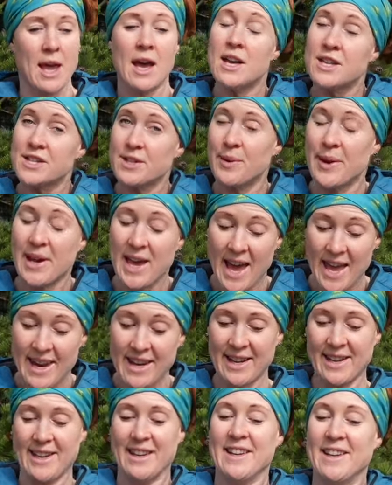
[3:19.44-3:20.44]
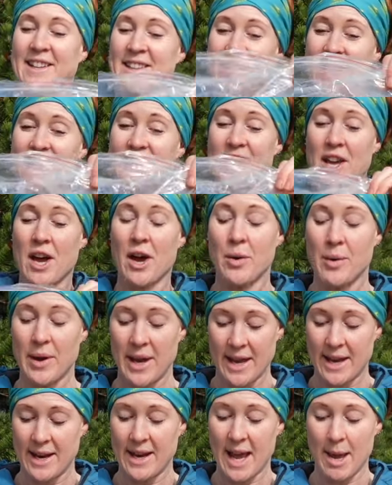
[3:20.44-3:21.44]
So again, these go
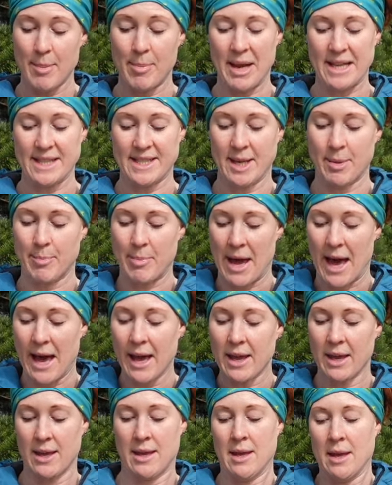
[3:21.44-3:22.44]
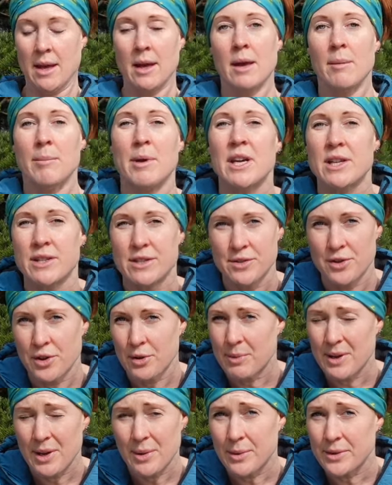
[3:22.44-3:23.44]
in a plastic bag because
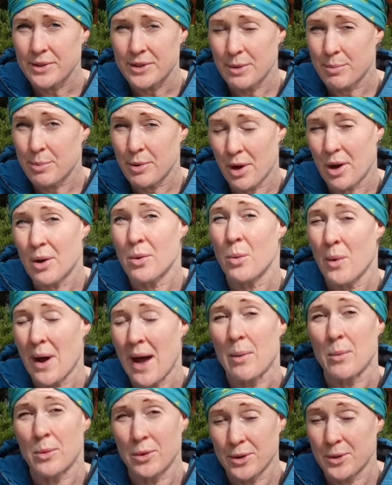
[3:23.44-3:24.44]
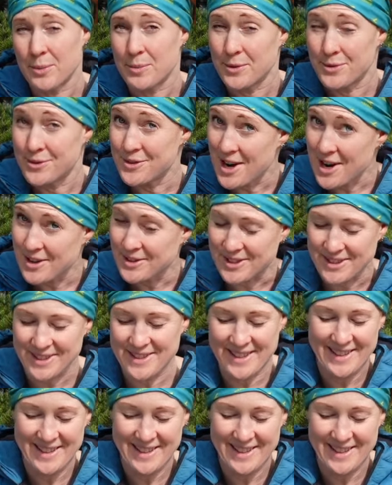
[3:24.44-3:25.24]
nobody wants to put on wet waterproof trousers.